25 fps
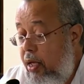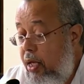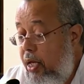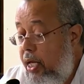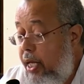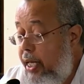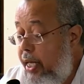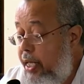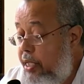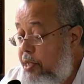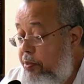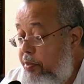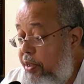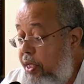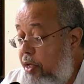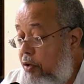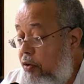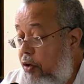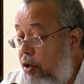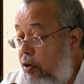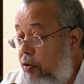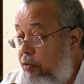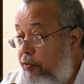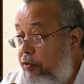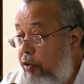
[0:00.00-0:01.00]
and has been
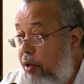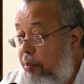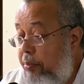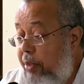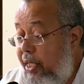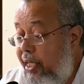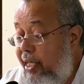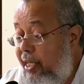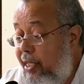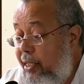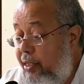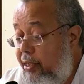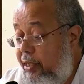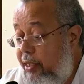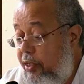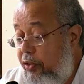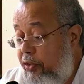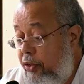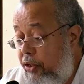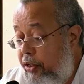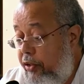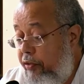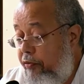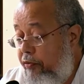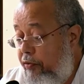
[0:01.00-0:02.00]
around from
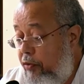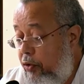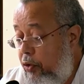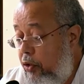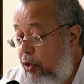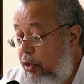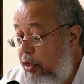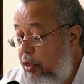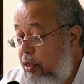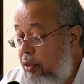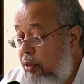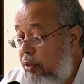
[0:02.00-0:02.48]
1834.